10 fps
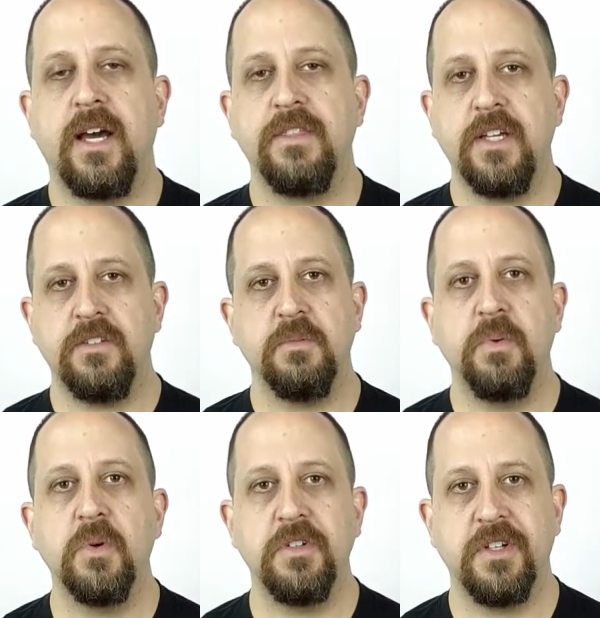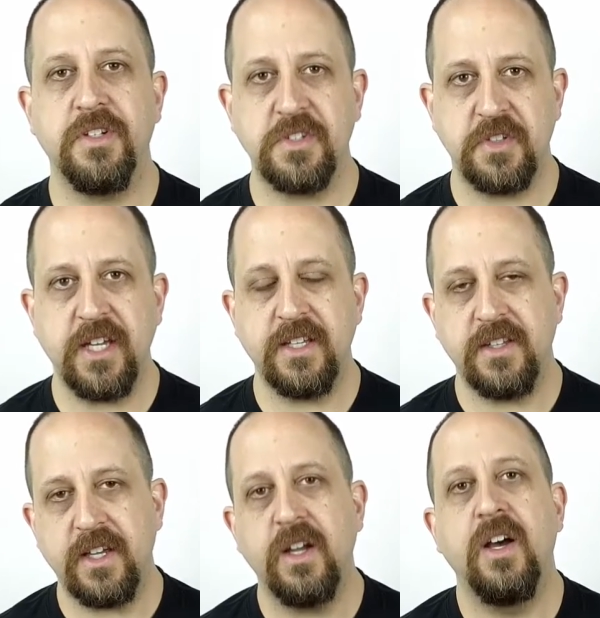I think it's important to
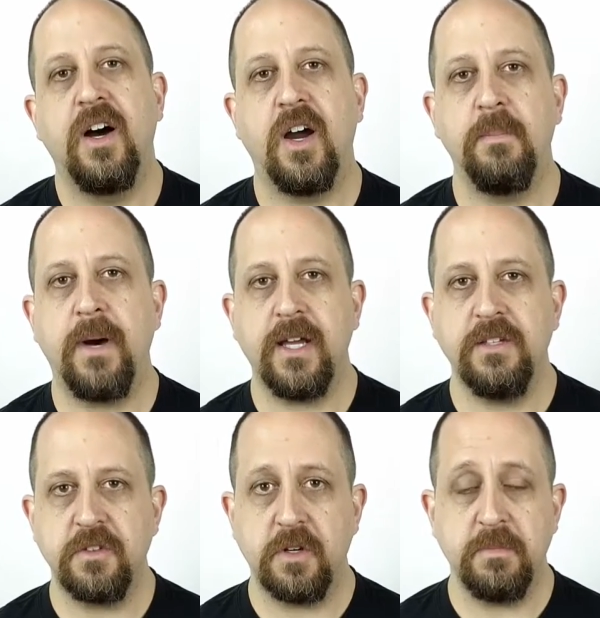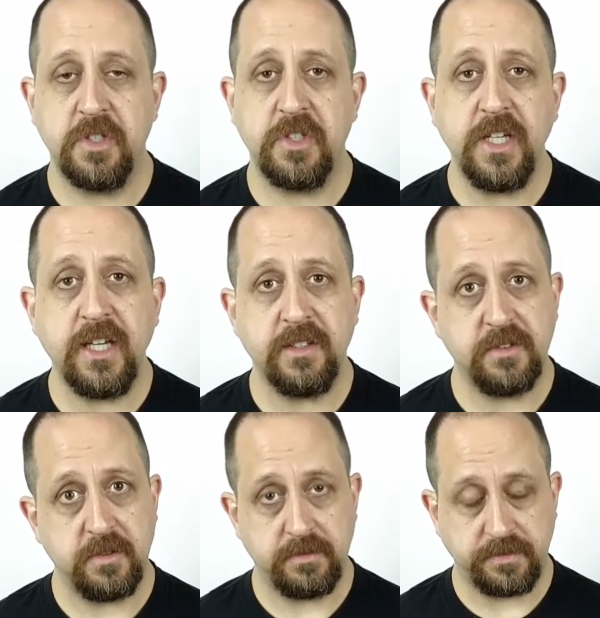understand that our bodies aren't
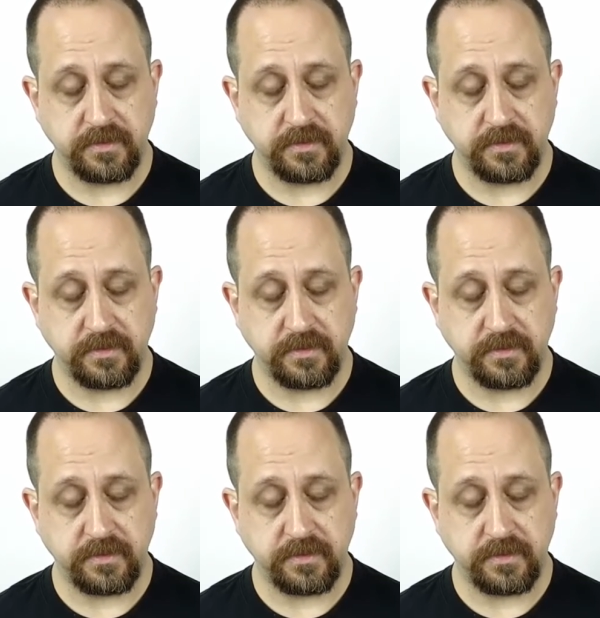machines